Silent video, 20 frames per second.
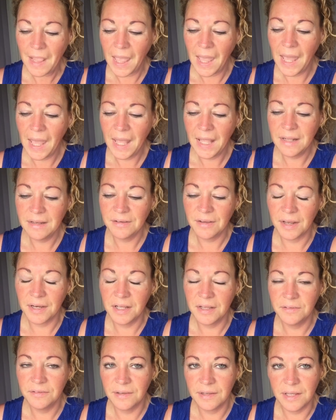and I
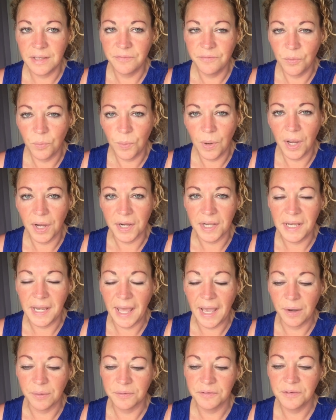need to leave for work
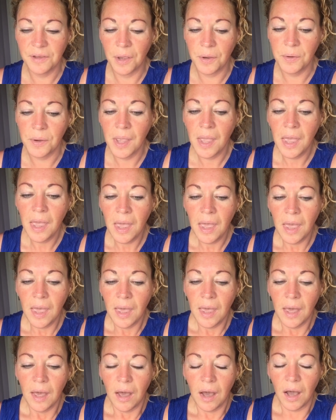now, so
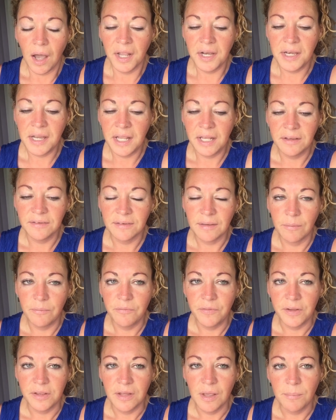I need
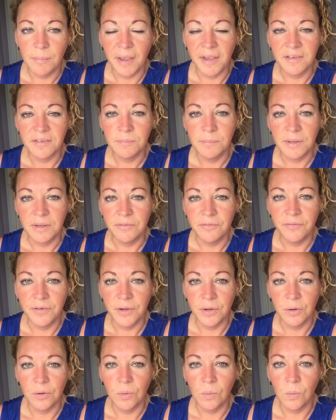something that makes me
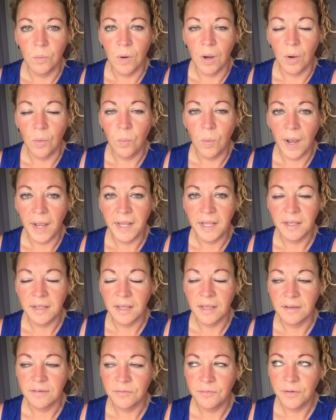feel awake.
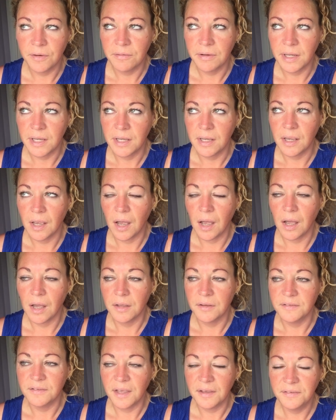It's very
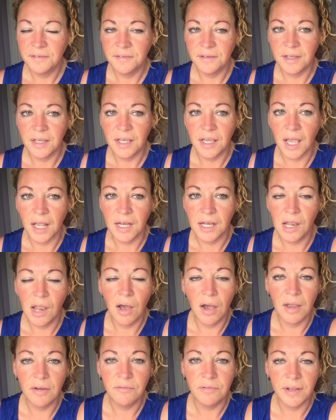zesty and
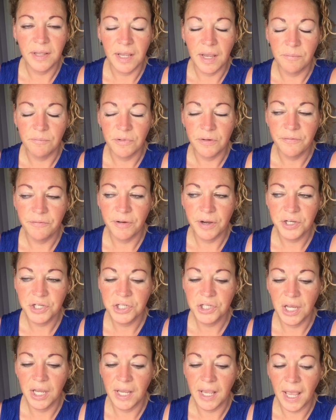lively and
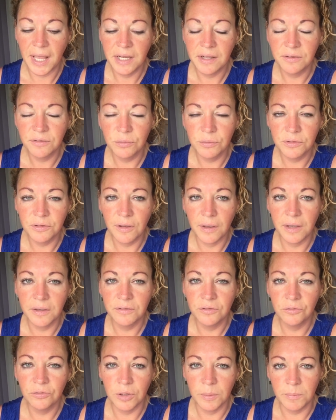refreshing, and it's also
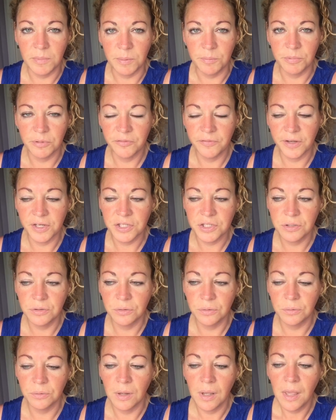extremely
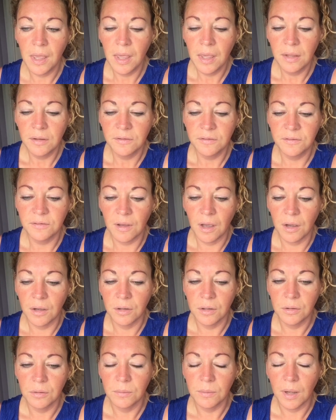professional,
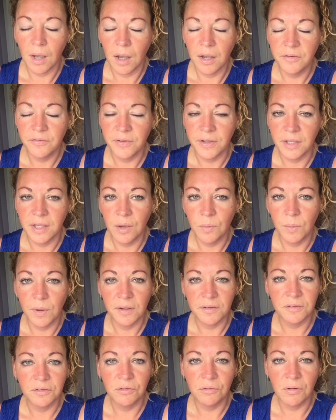so I think it
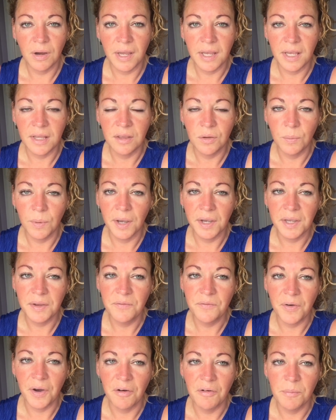works great in the work
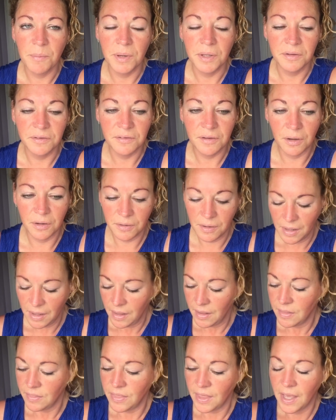environment. So
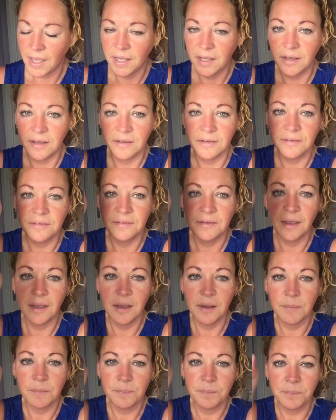that is
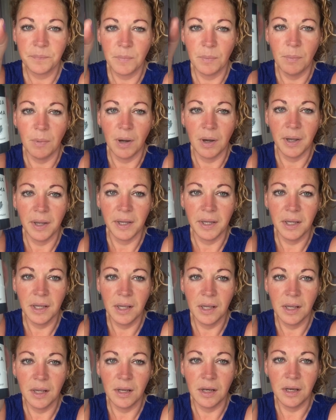my
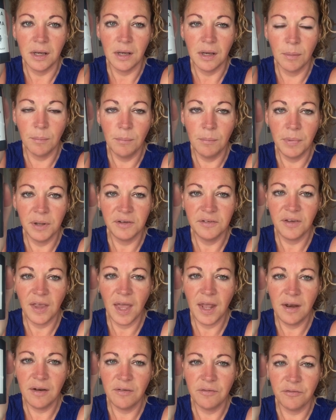number
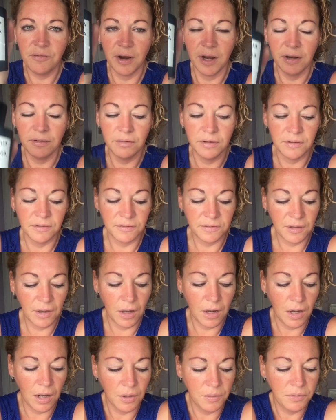10 fragrance,
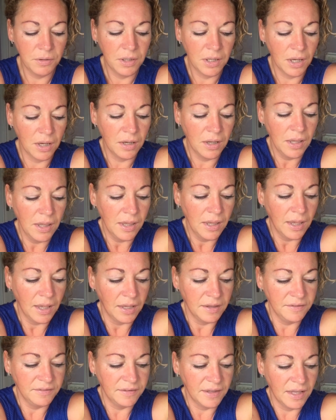Colonia
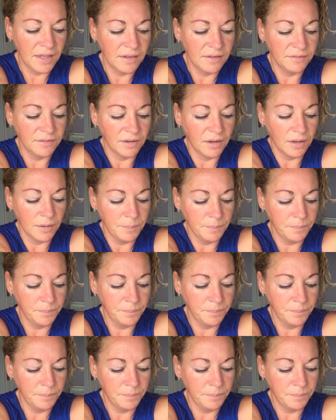Essenza.